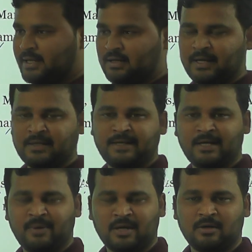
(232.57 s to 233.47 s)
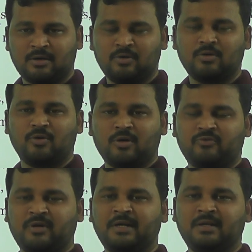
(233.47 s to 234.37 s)
lion-tailed macaco you can
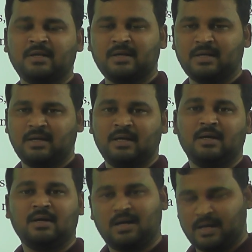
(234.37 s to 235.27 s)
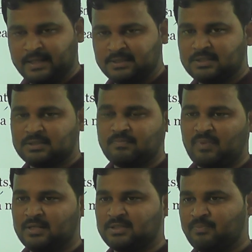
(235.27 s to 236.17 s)
find in Nilgiri ranges
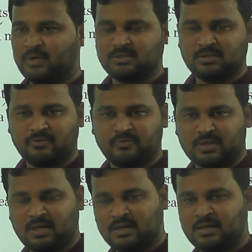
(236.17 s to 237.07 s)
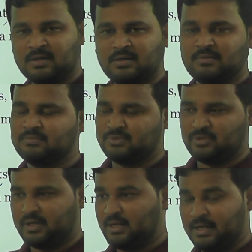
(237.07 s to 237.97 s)
and some parts of Karnataka,
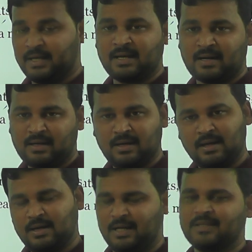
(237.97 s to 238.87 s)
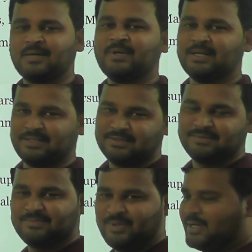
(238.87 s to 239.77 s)
sorry, Kerala and Tamil Nadu.
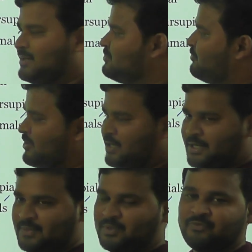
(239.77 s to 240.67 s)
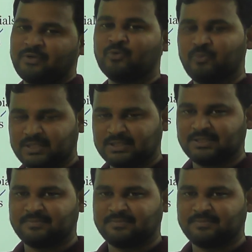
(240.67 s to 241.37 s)
Okay, favorite animal for UPSC.